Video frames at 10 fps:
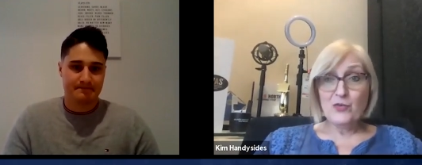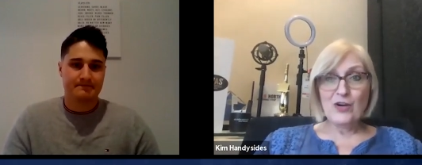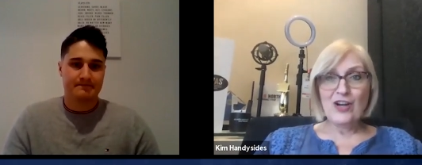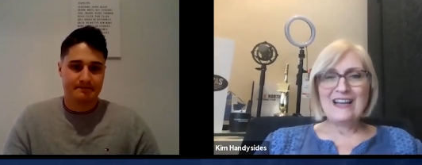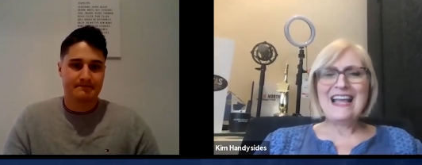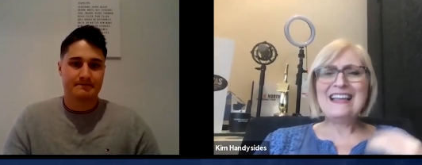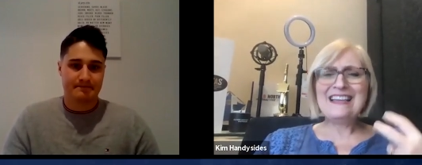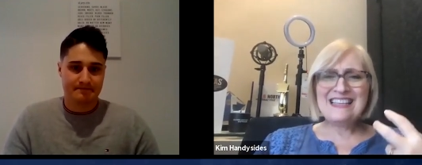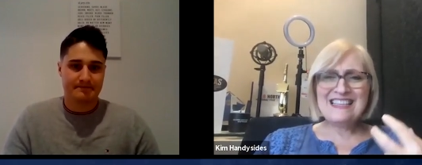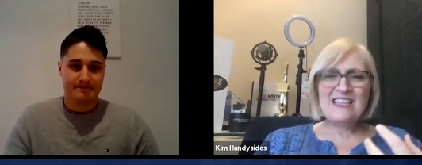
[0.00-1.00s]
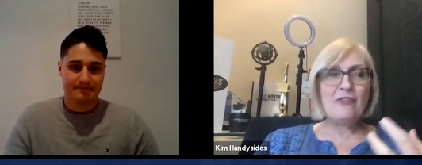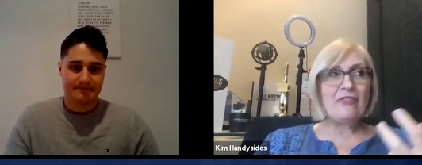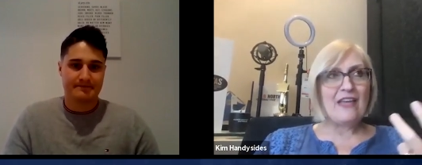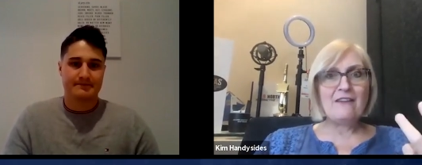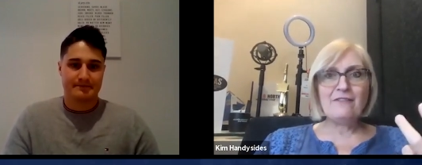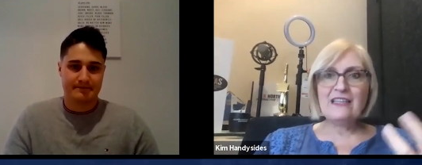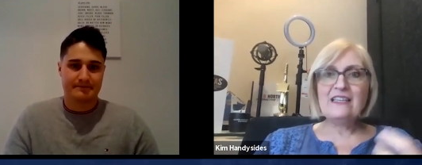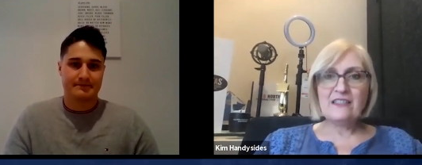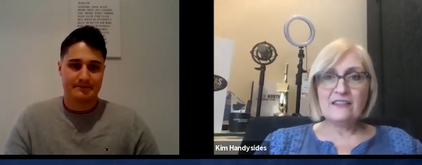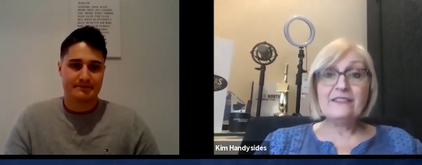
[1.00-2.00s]
Speaker 1: to work on and continue, thankfully,
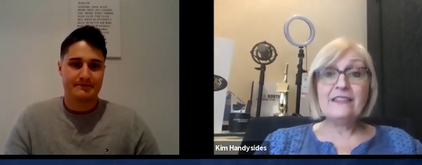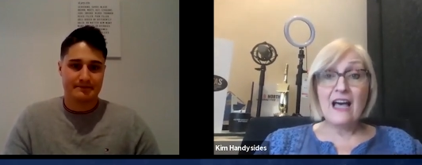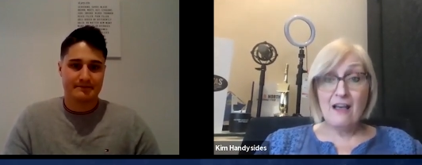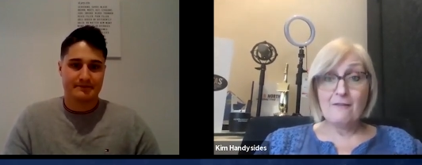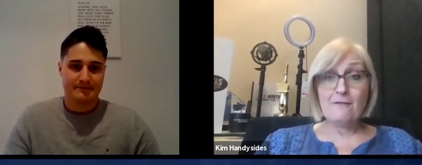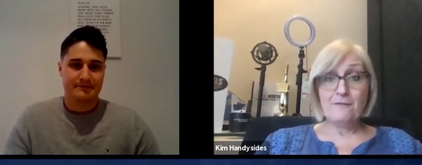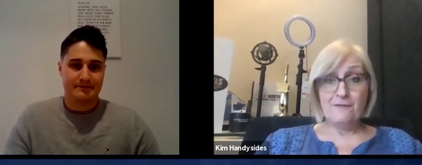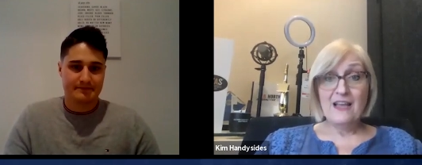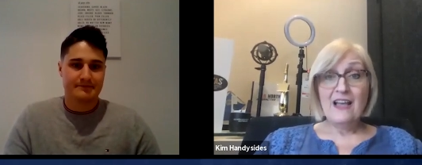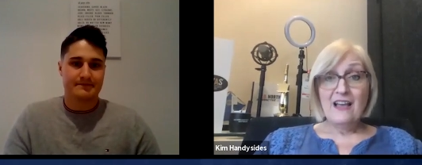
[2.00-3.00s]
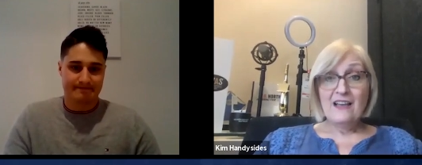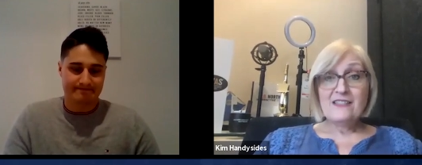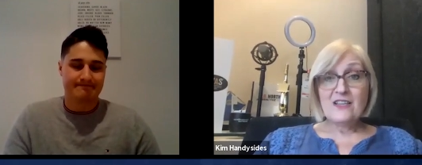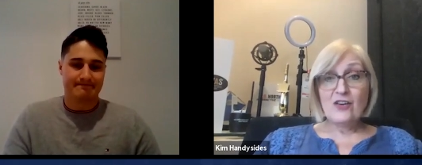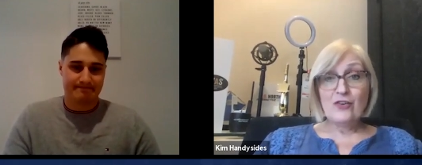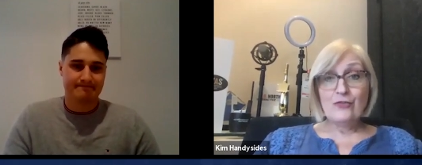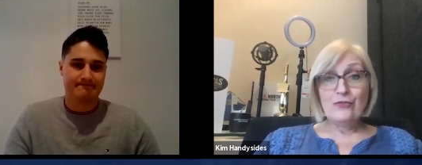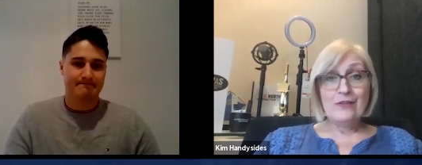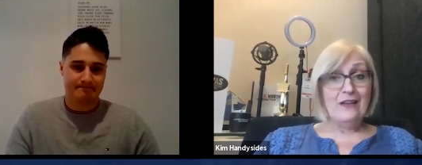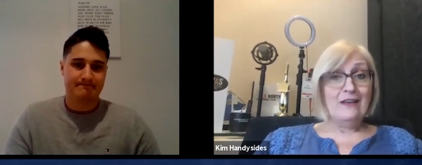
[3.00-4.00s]
to love. So
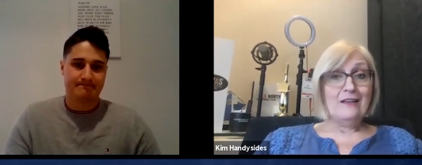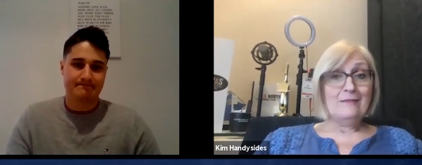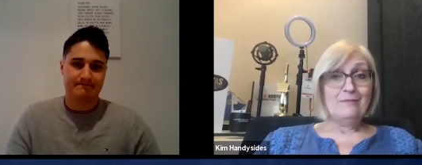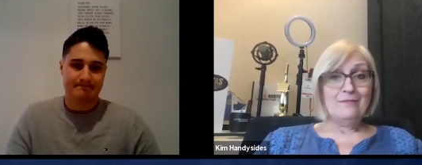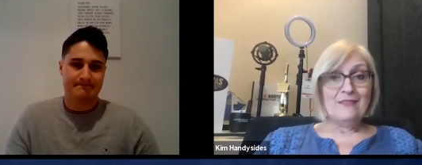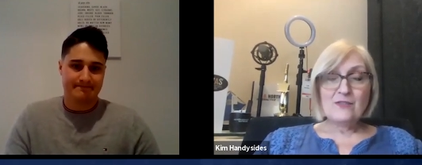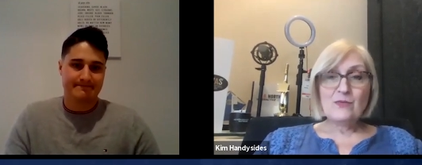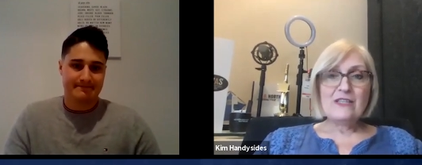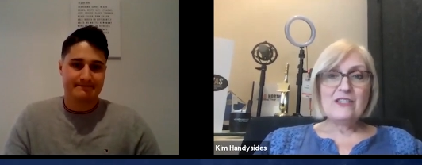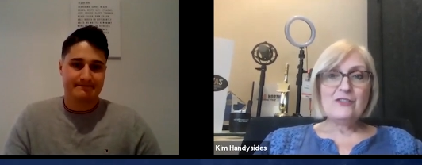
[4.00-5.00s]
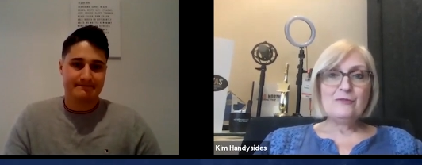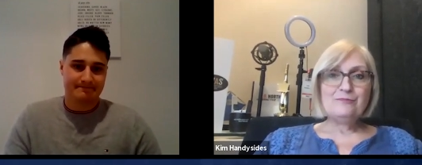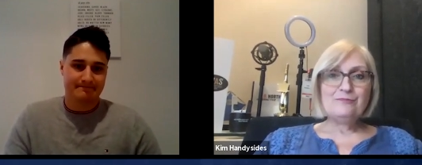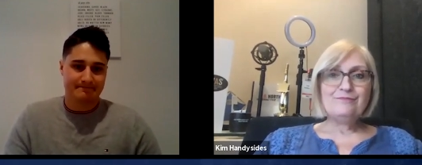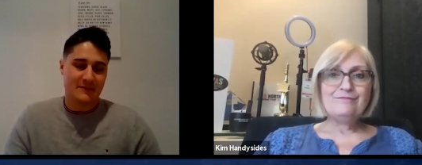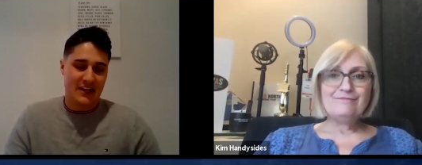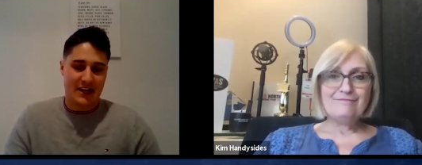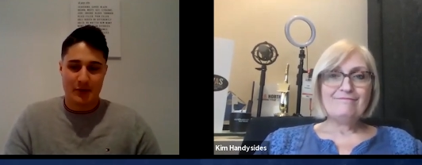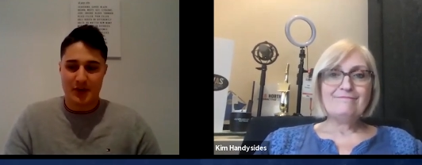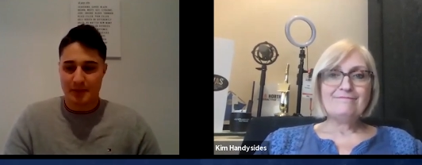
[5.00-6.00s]
yeah, that's what I do.
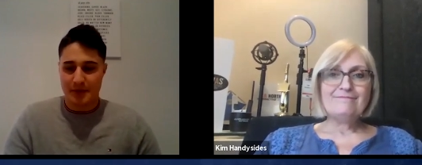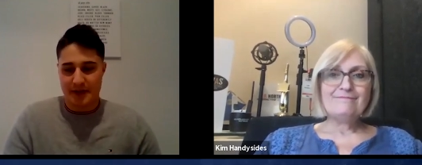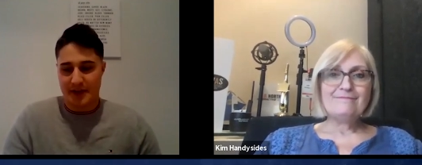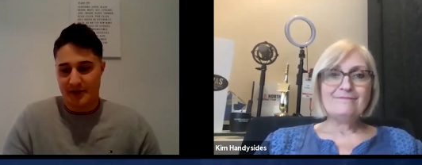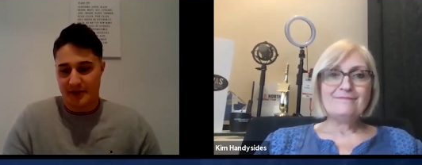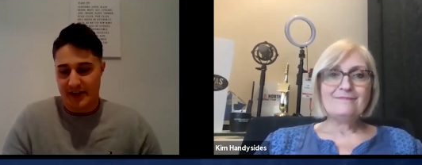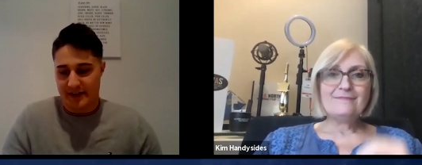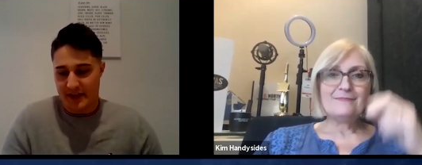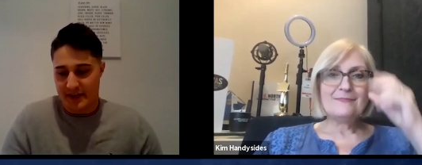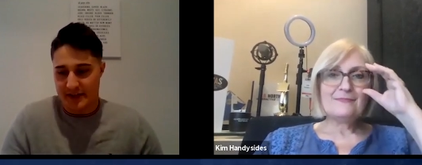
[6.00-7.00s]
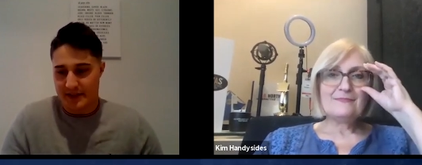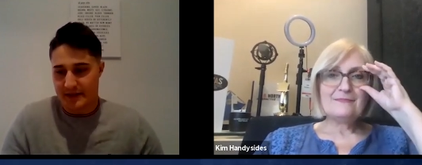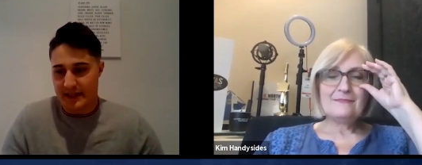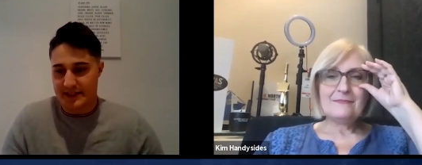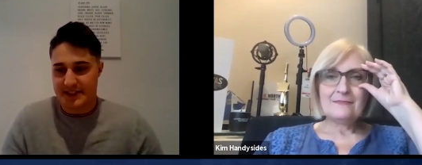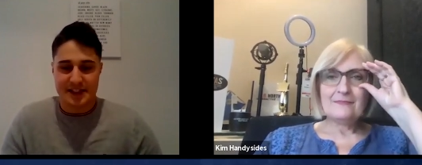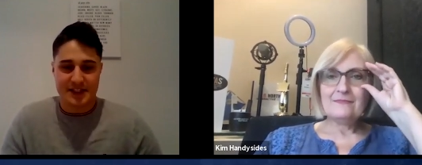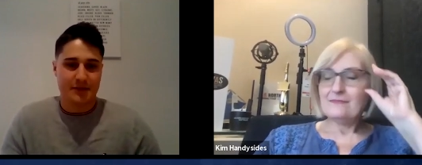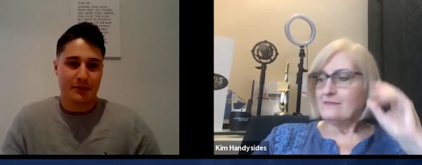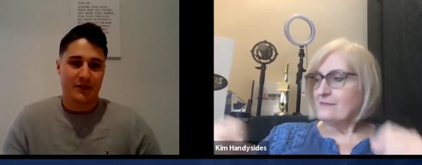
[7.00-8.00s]
Speaker 2: Yeah, I would completely agree that it it
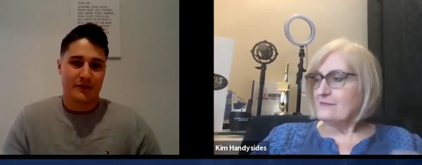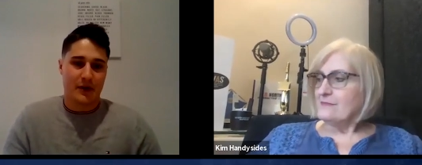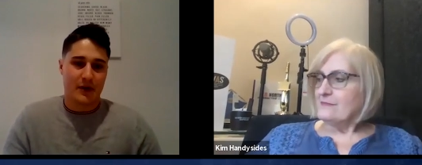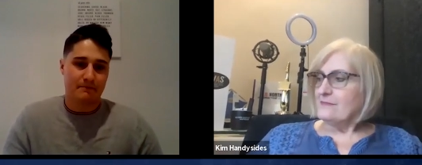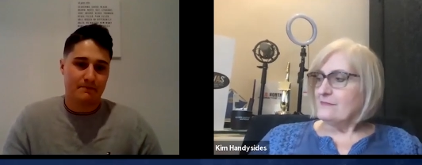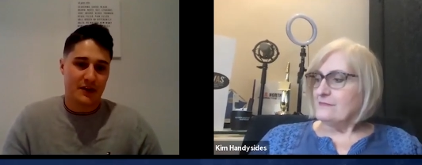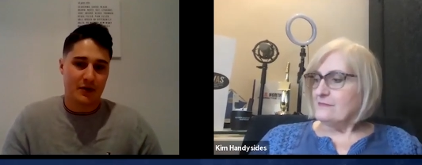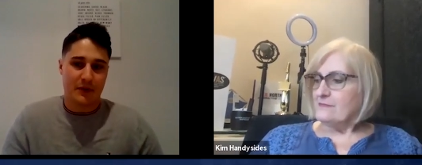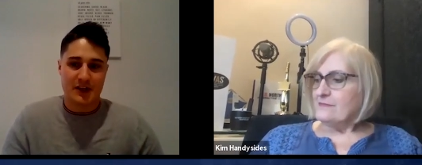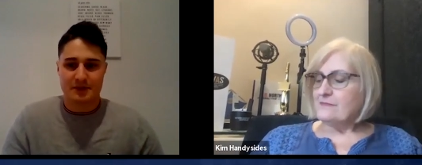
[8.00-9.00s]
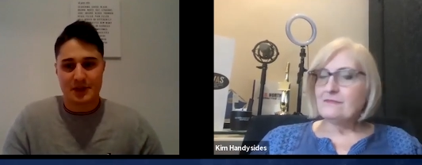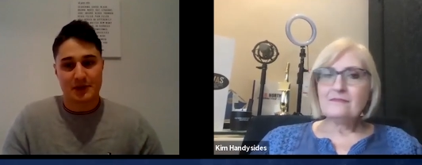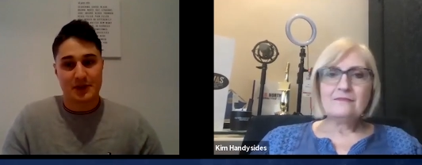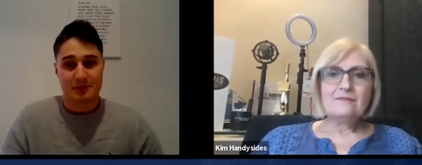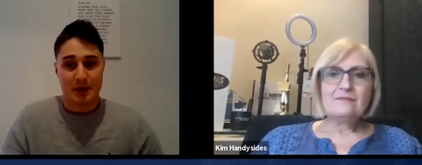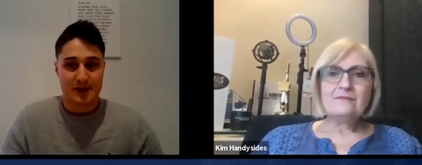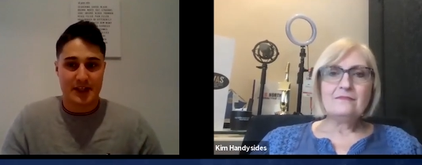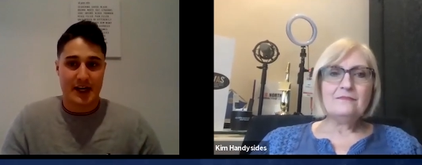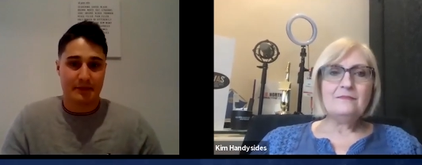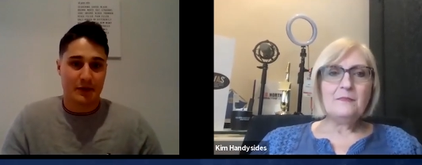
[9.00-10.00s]
sets you apart from, you know, possibly doing this
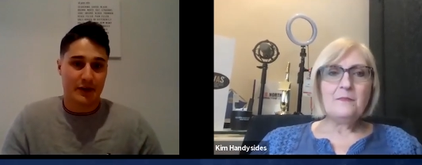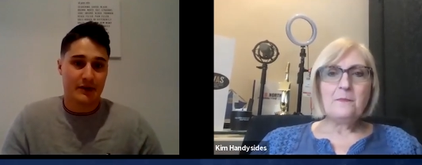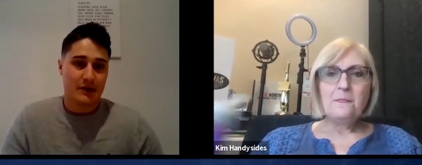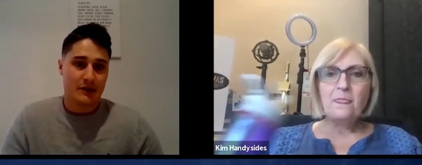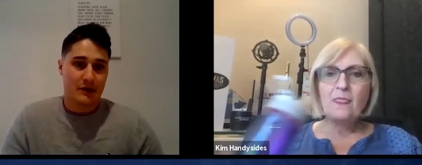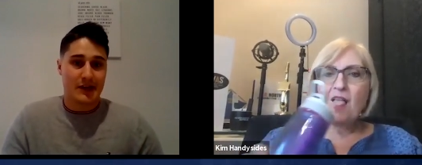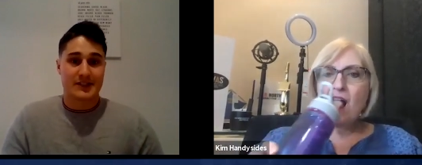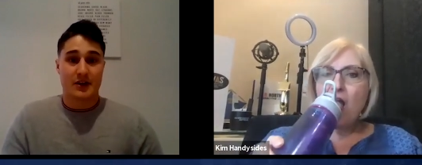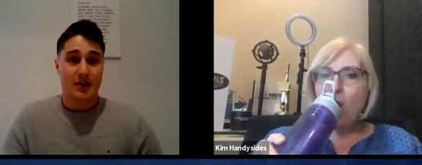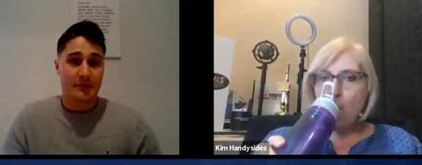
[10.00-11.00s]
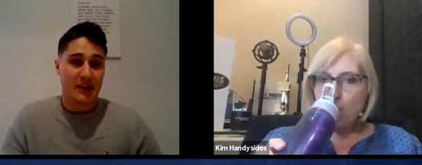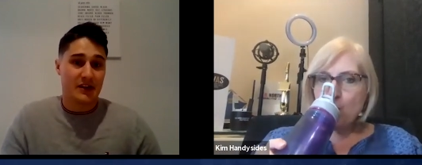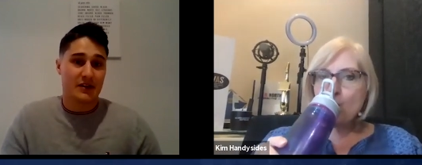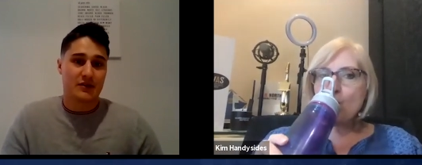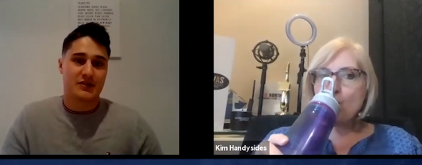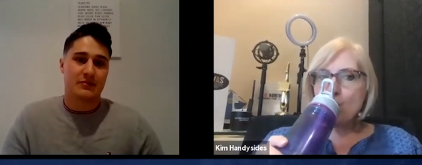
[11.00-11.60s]
part-time or or as a hobby, you